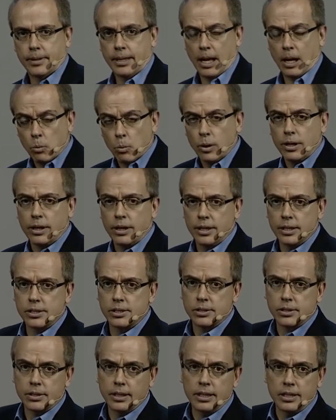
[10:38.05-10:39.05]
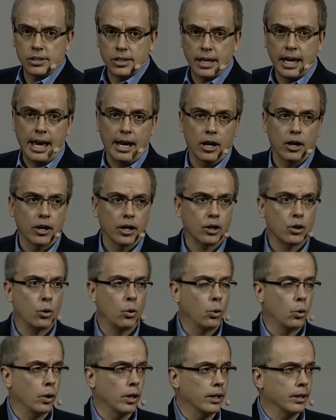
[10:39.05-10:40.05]
And one of this is
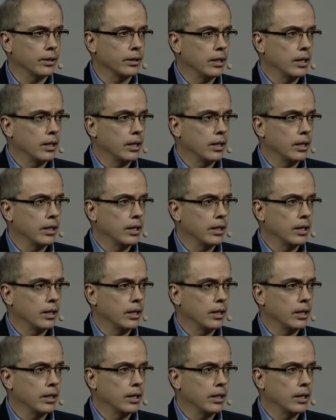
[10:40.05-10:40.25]
ARCore,